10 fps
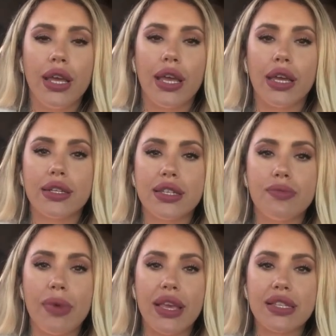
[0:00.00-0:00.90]
and to
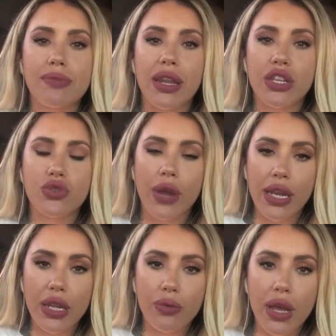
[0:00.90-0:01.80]
make as many
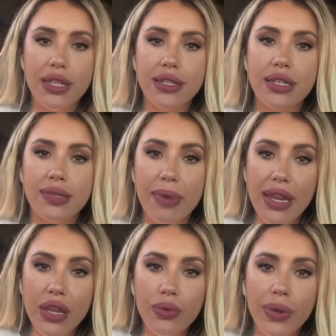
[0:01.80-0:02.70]
training runs, as
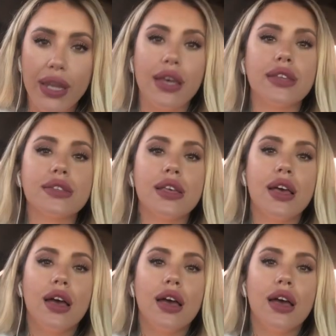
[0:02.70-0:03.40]
many arenas